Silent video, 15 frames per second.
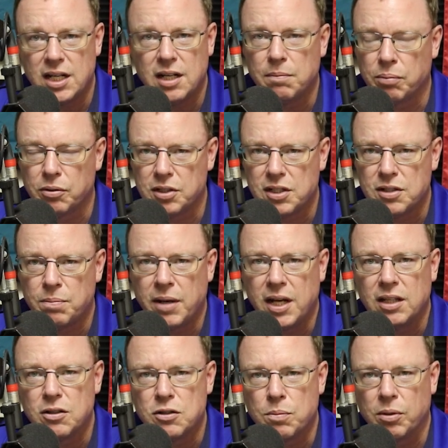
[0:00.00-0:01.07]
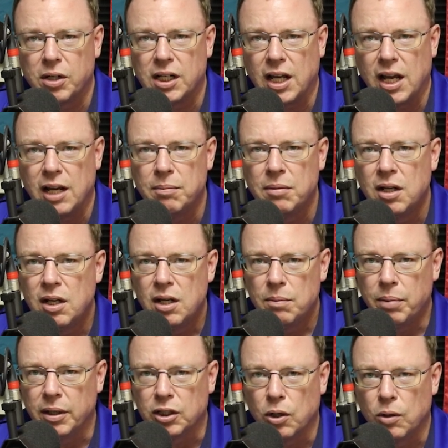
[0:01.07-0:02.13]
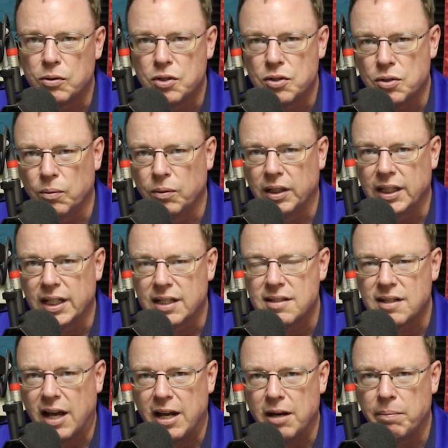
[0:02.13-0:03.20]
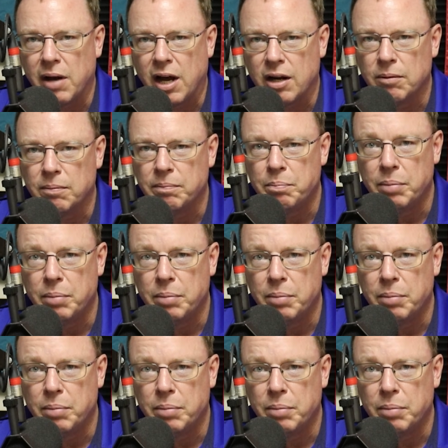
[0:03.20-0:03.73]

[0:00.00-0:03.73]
He didn't participate in the spring game, but coaches are really excited about him.